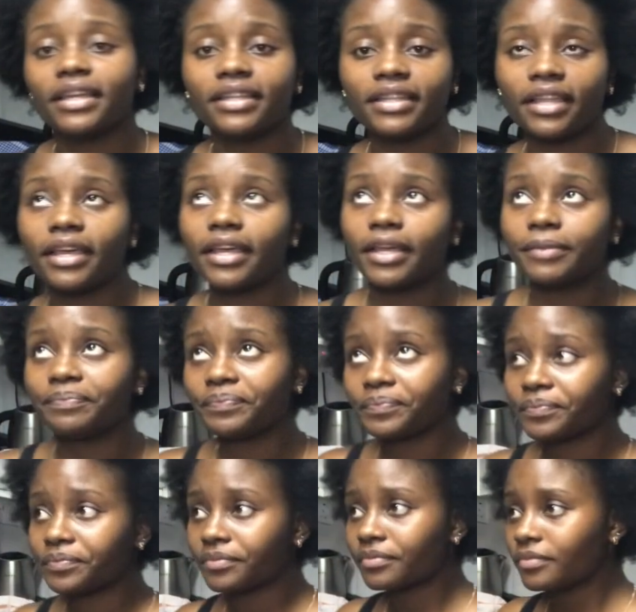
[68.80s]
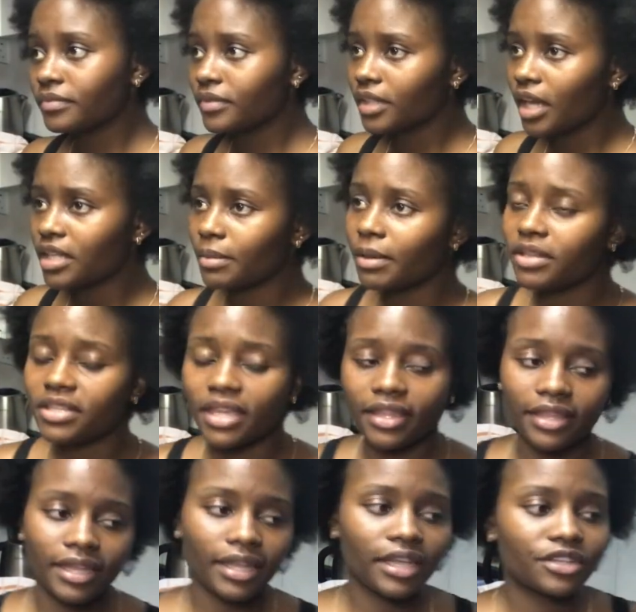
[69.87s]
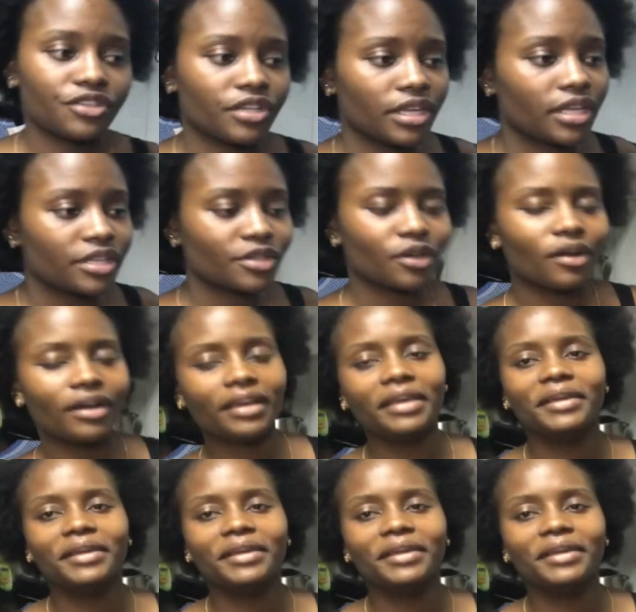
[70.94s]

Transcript: in the, I'm about to say in the electric kettle.